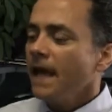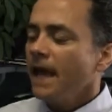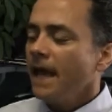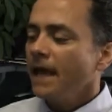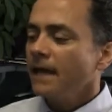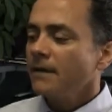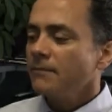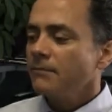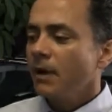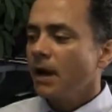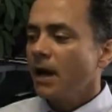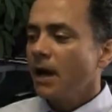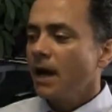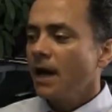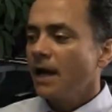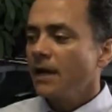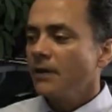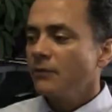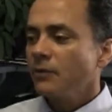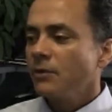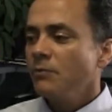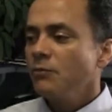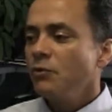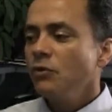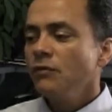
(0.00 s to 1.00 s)
And by
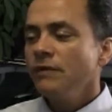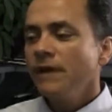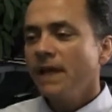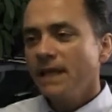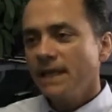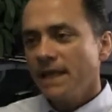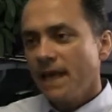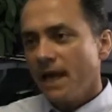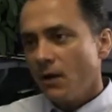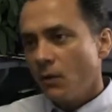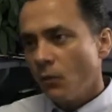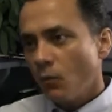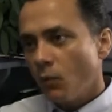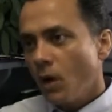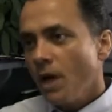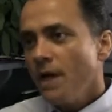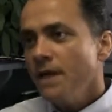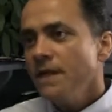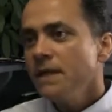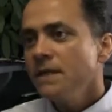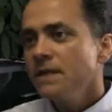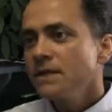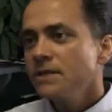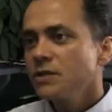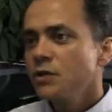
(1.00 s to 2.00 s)
removing that
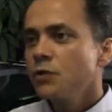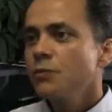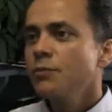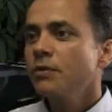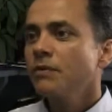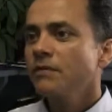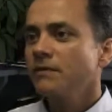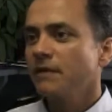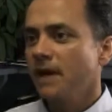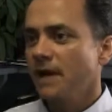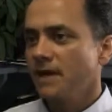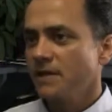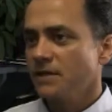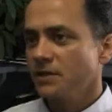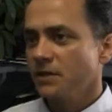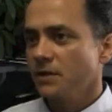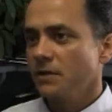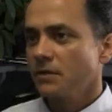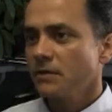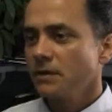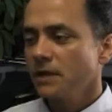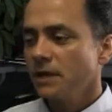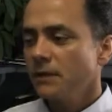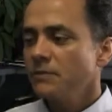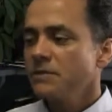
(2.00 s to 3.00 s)
one
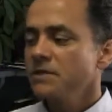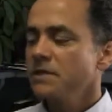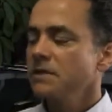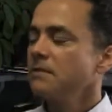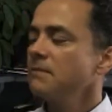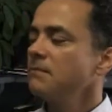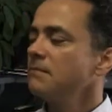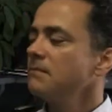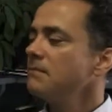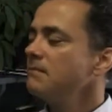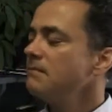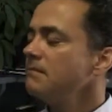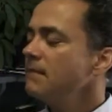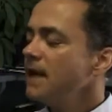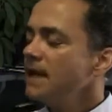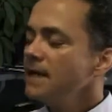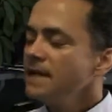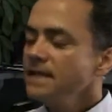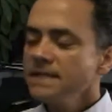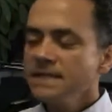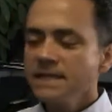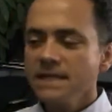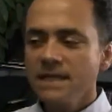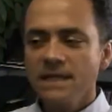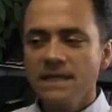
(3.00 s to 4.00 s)
supervisor, it was an
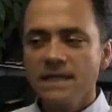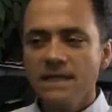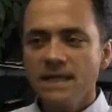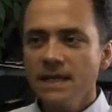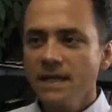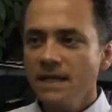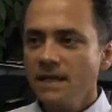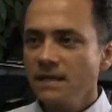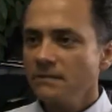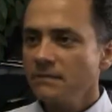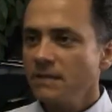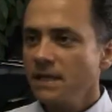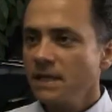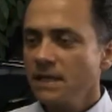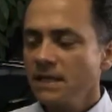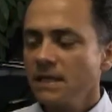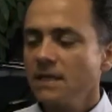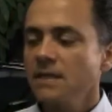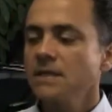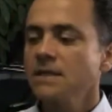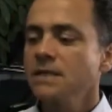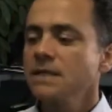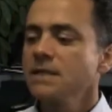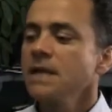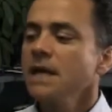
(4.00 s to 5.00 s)
amazing thing
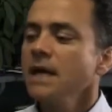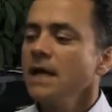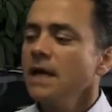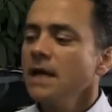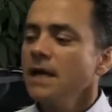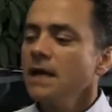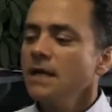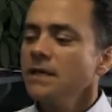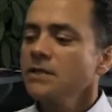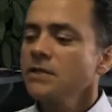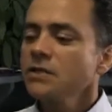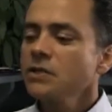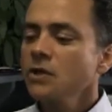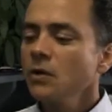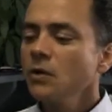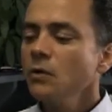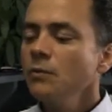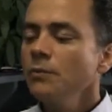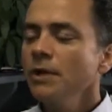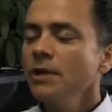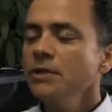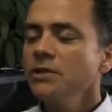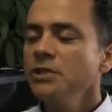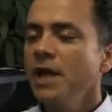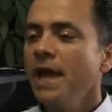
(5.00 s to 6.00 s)
because
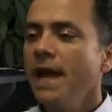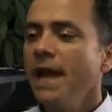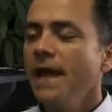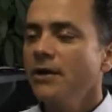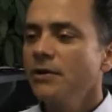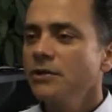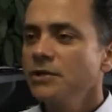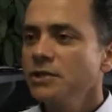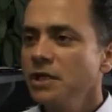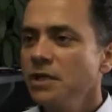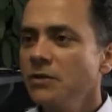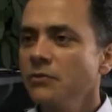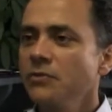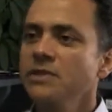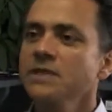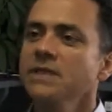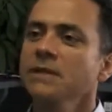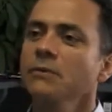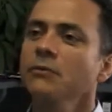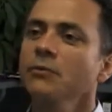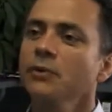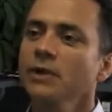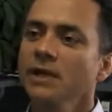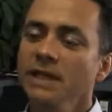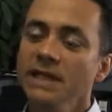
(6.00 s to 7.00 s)
so much energy was
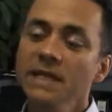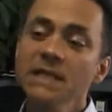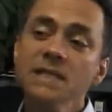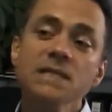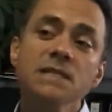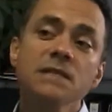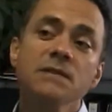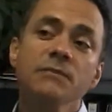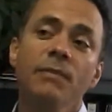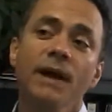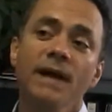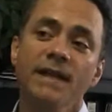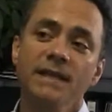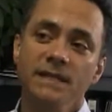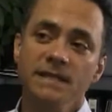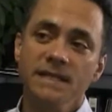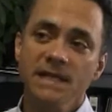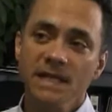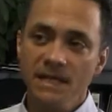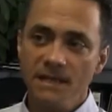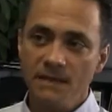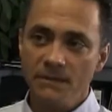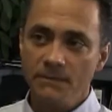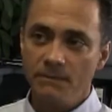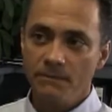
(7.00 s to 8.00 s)
released by the
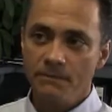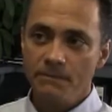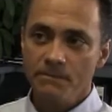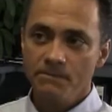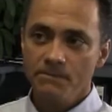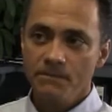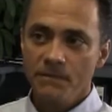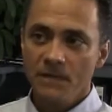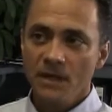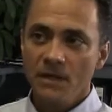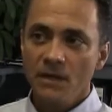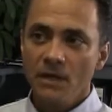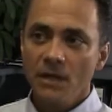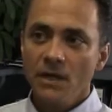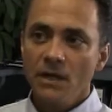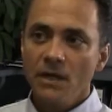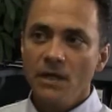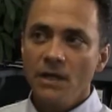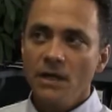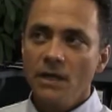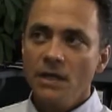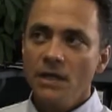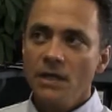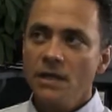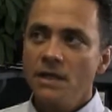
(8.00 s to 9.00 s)
team.
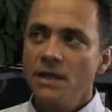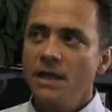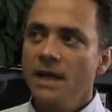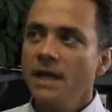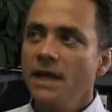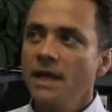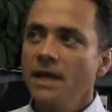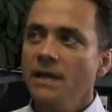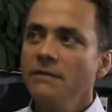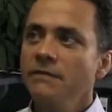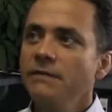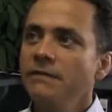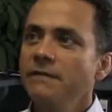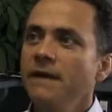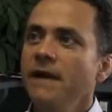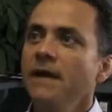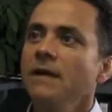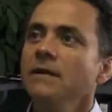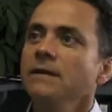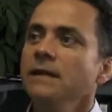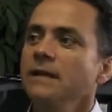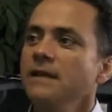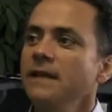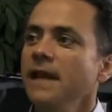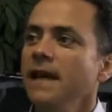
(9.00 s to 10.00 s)
They
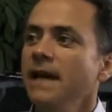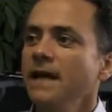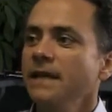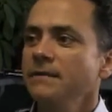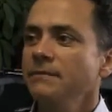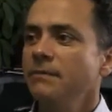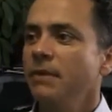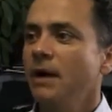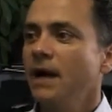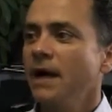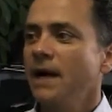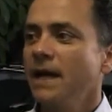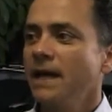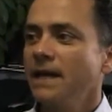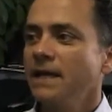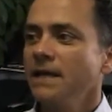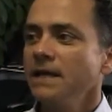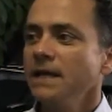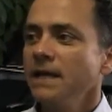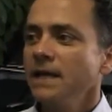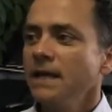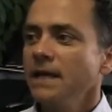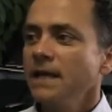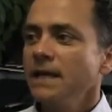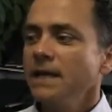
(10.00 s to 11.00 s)
felt that by
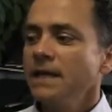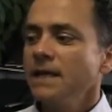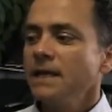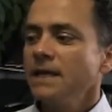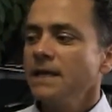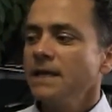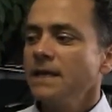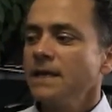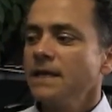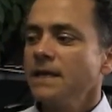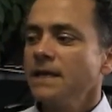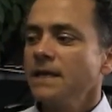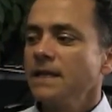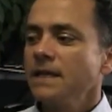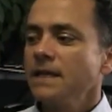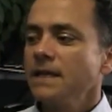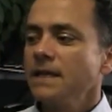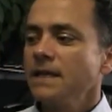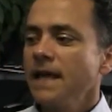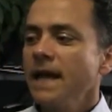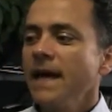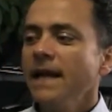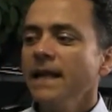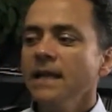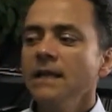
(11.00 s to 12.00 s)

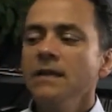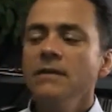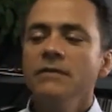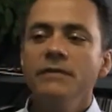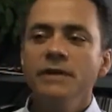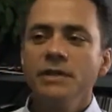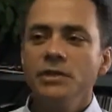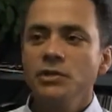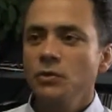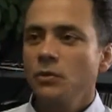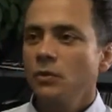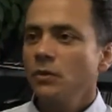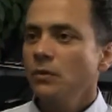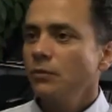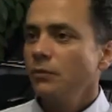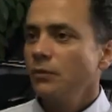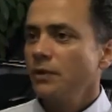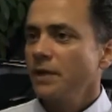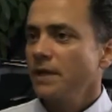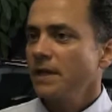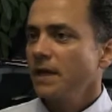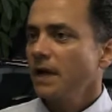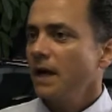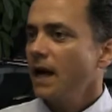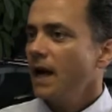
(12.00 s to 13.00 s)
that individual
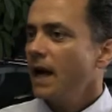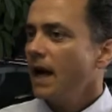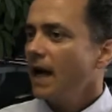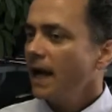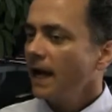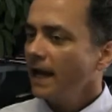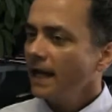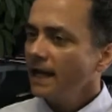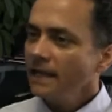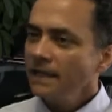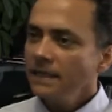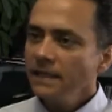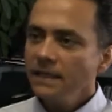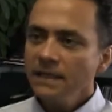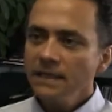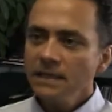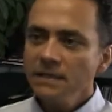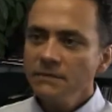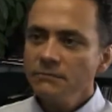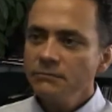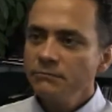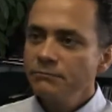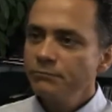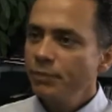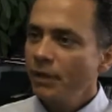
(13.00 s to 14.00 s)
with
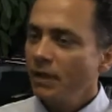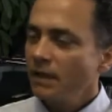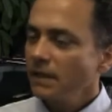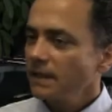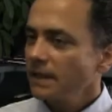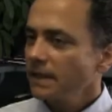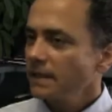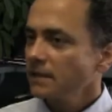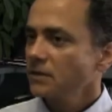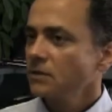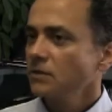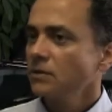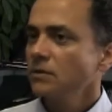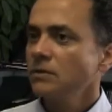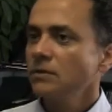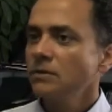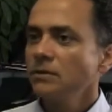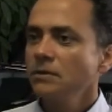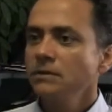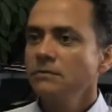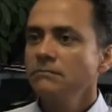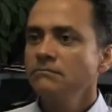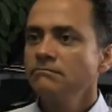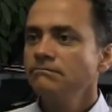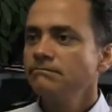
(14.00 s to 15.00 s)
highly
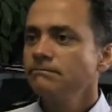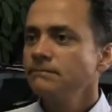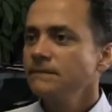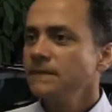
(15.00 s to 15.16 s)
political,